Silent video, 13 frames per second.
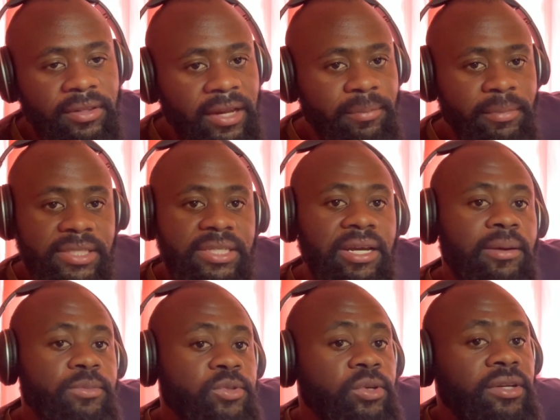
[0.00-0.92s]
must
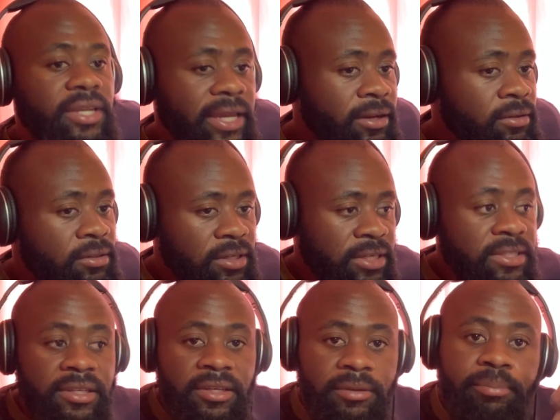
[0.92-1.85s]
come to an end.
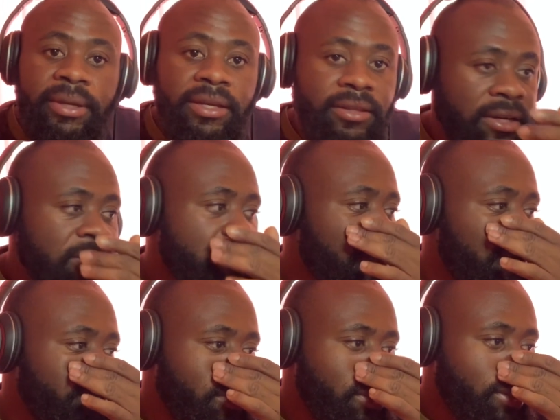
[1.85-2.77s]
It's a debate that is
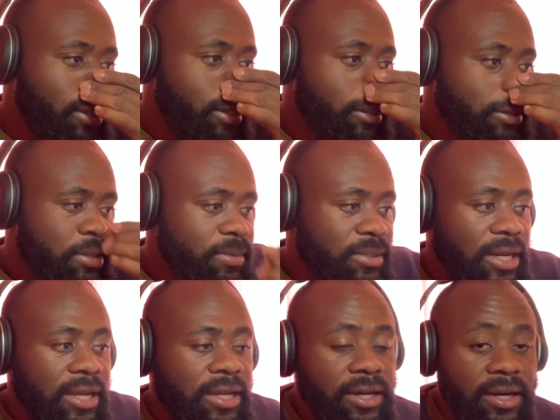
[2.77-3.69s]
coming, and it seems
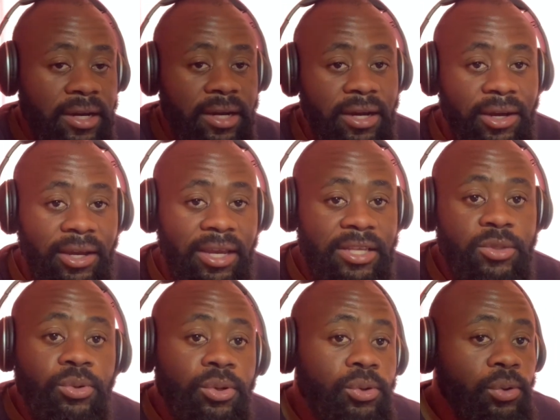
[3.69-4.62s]
like, as
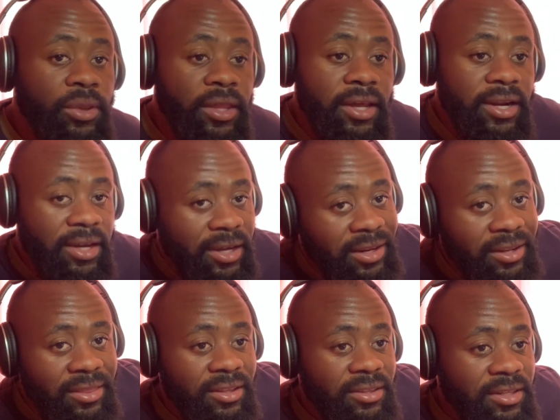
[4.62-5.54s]
we know, that
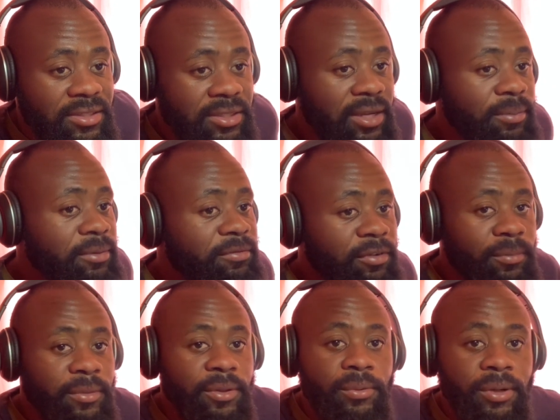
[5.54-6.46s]
anything that's coming
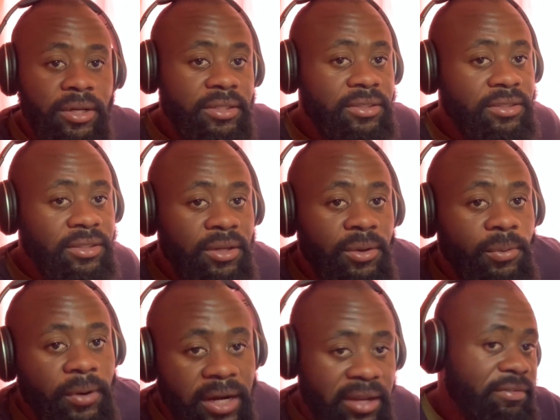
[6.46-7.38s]
from the world,
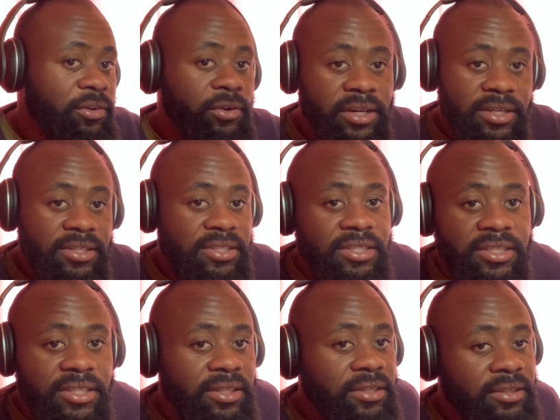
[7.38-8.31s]
whatever
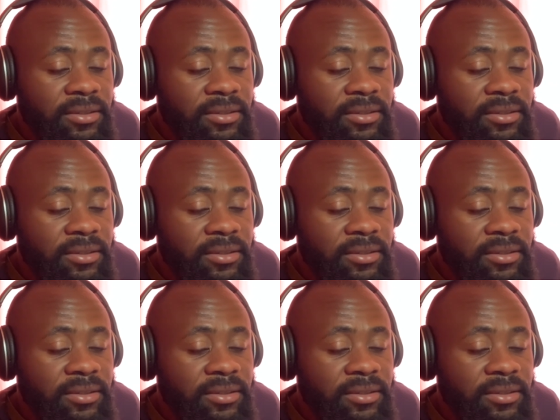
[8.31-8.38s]
organization,